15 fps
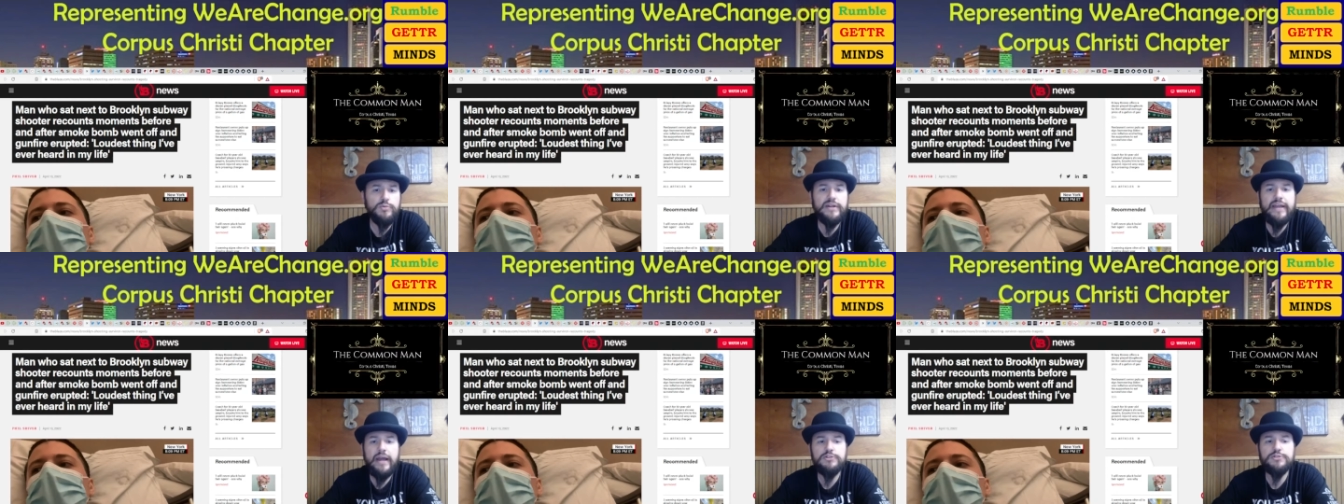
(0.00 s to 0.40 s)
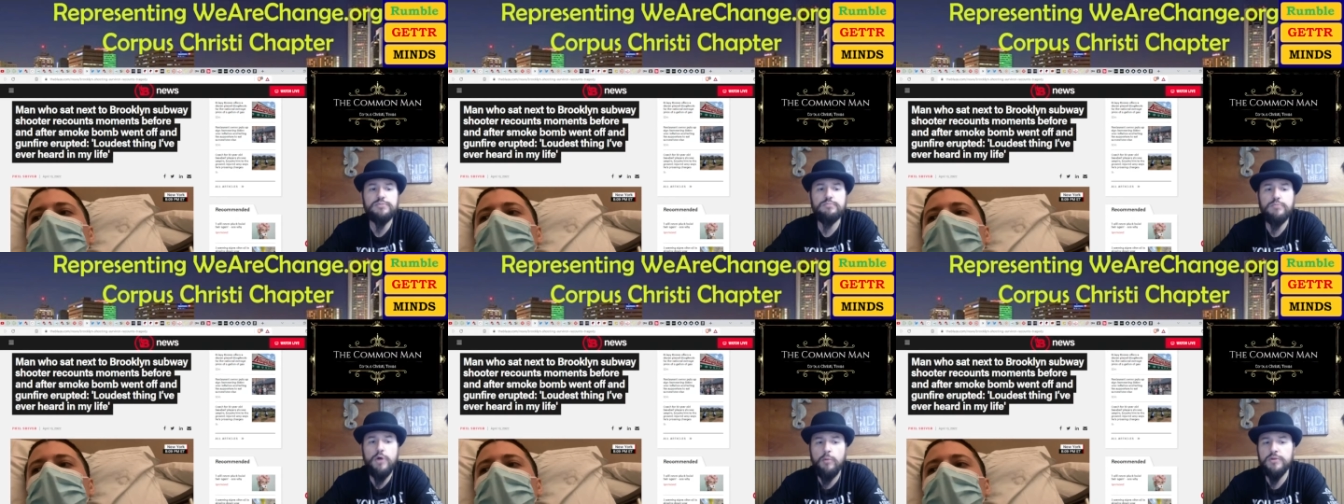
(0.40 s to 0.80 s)

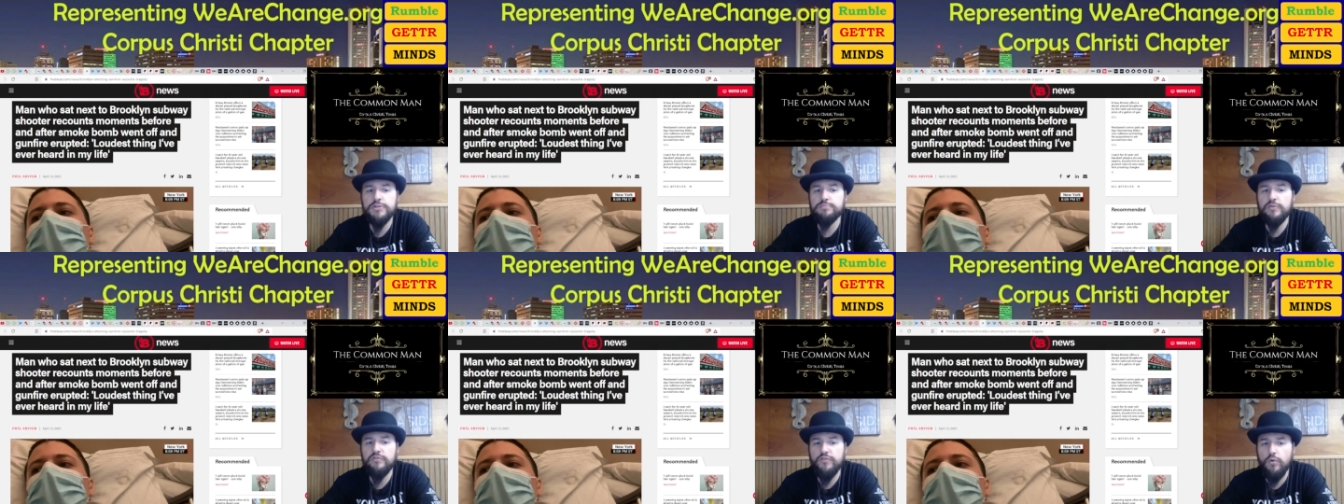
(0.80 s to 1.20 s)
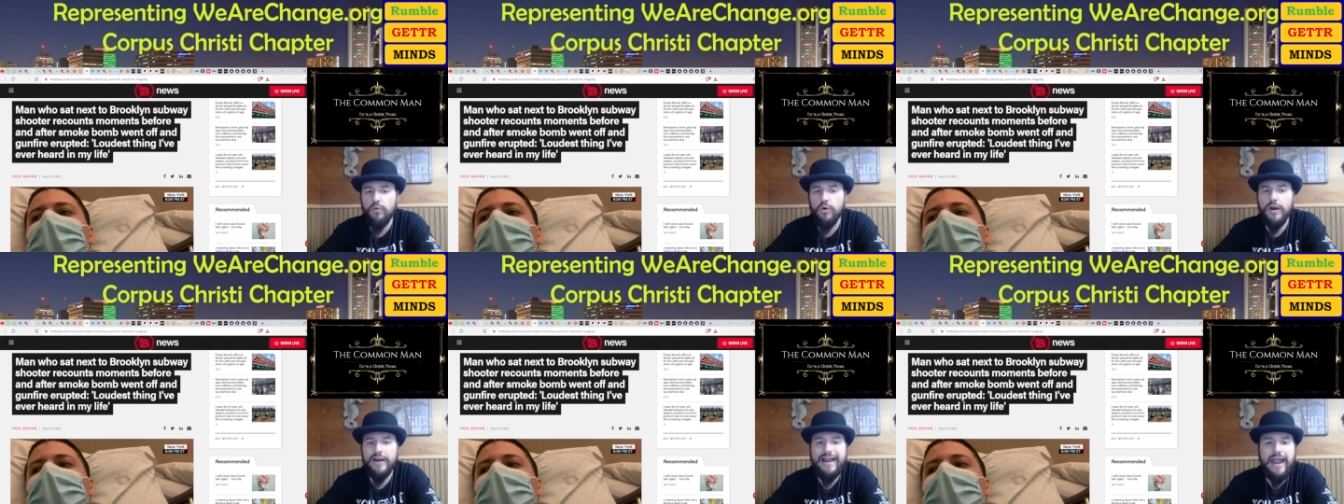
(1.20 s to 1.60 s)
recounts moments
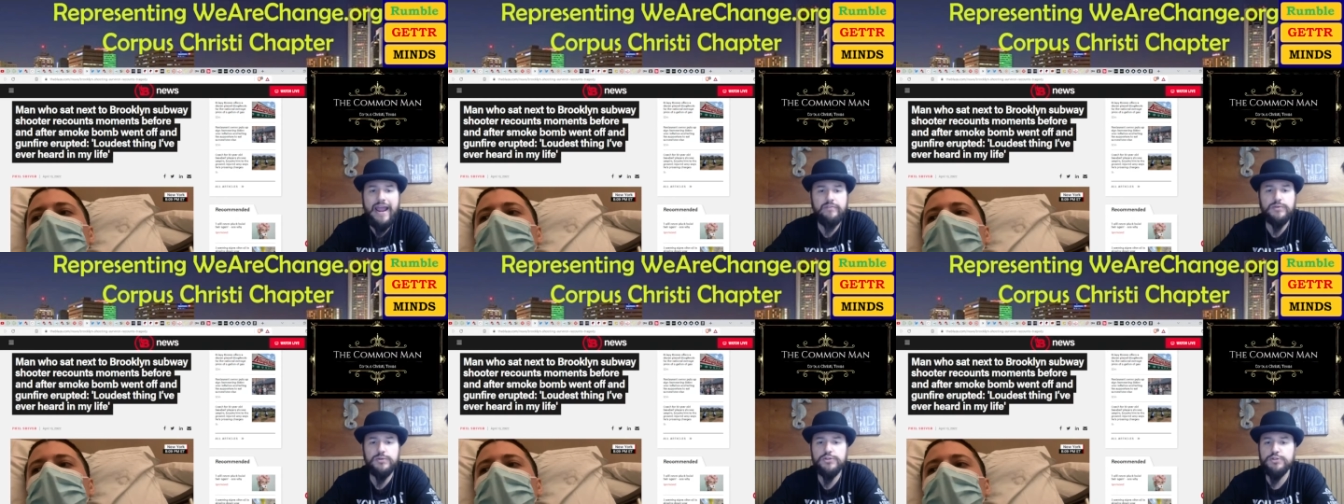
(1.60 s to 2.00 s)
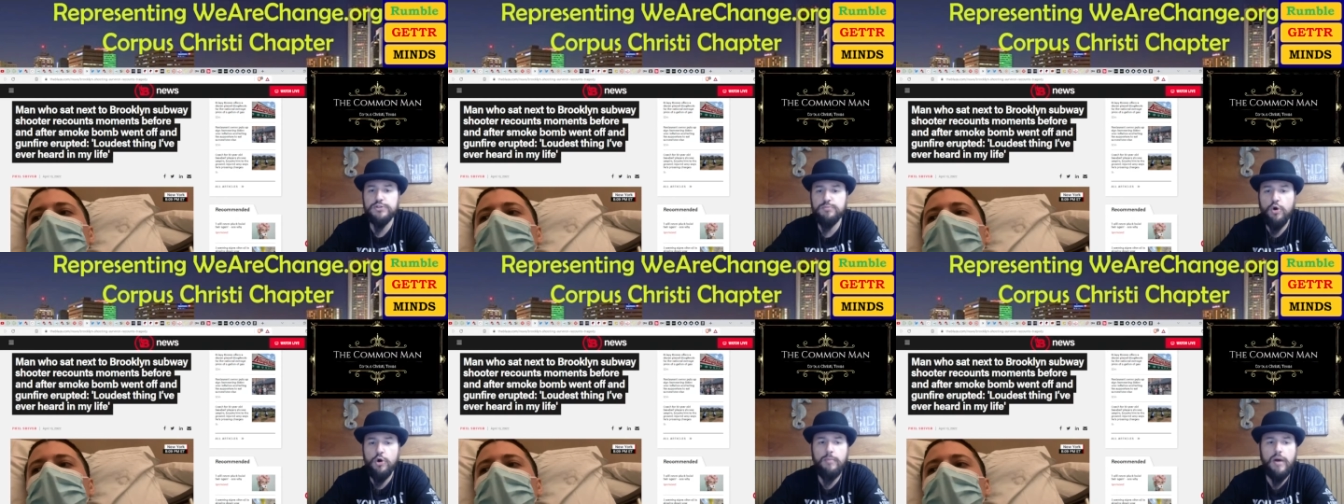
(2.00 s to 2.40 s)
before and after
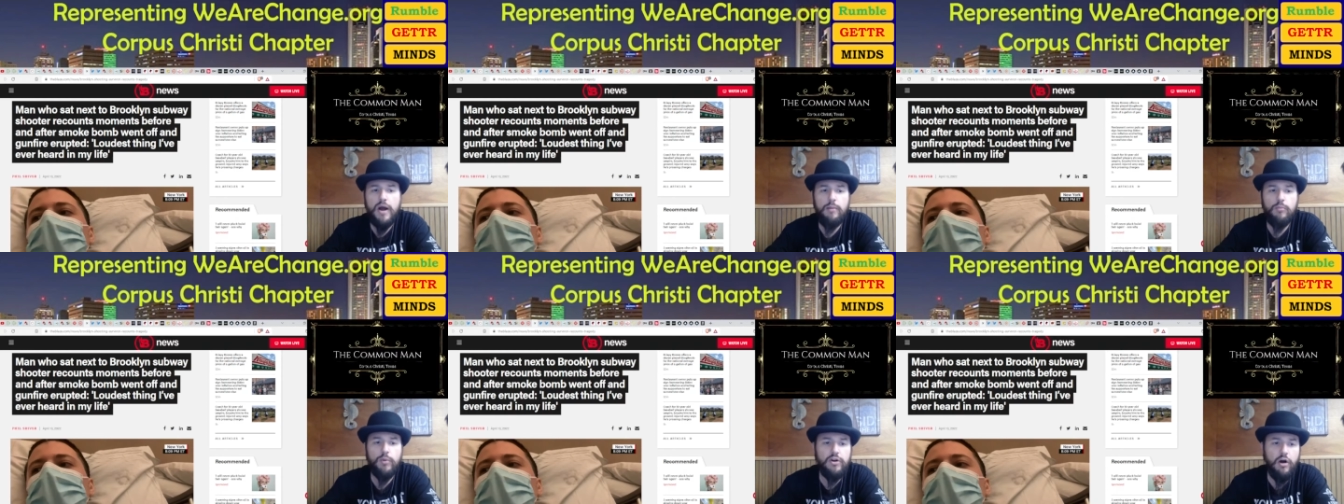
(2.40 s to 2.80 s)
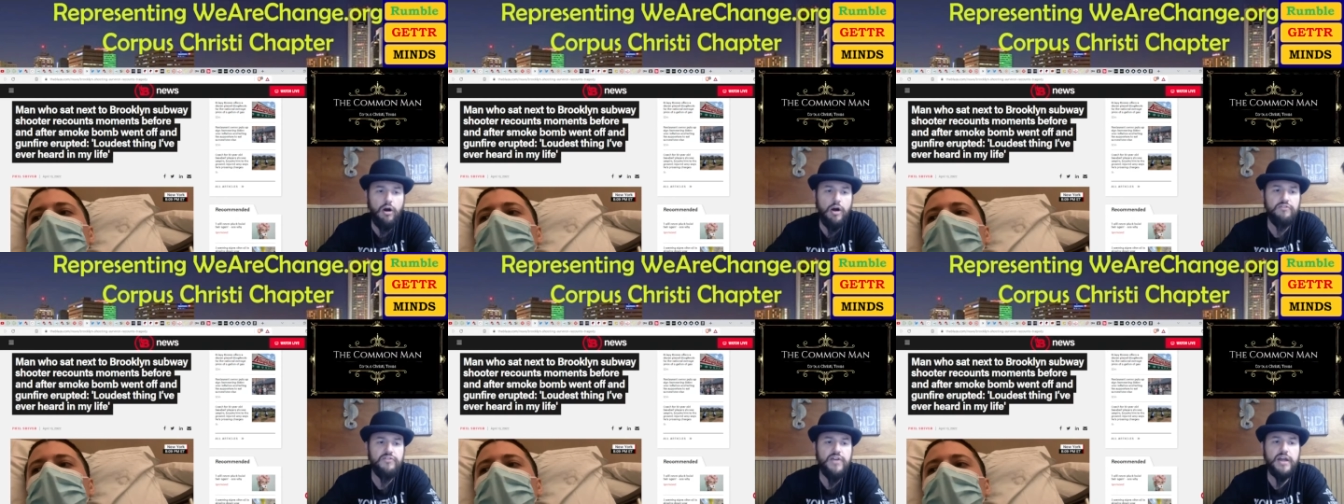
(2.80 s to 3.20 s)
smoke bomb went
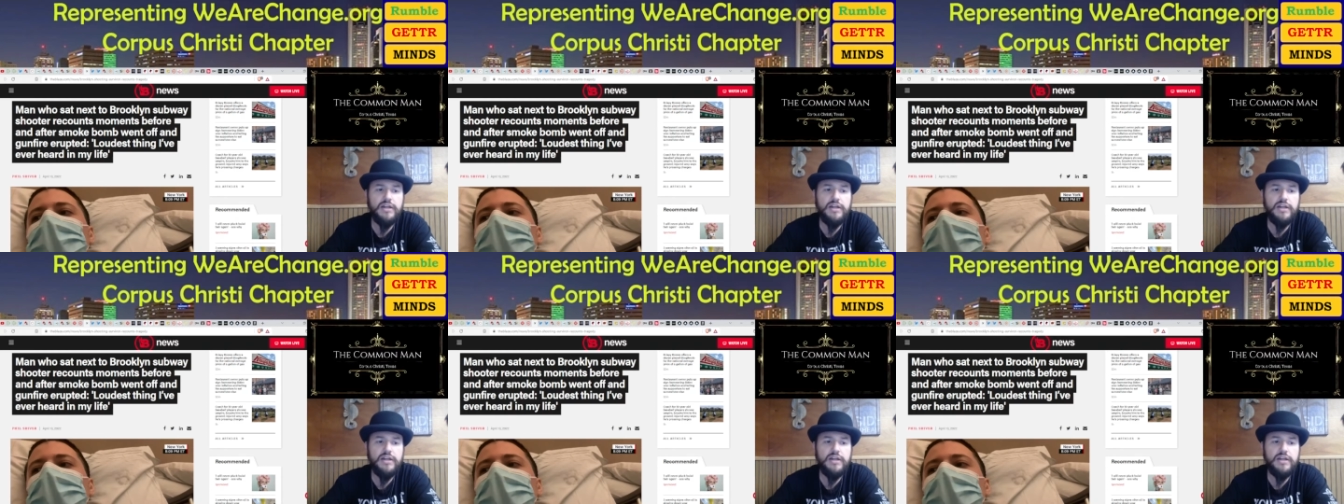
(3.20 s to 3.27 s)
off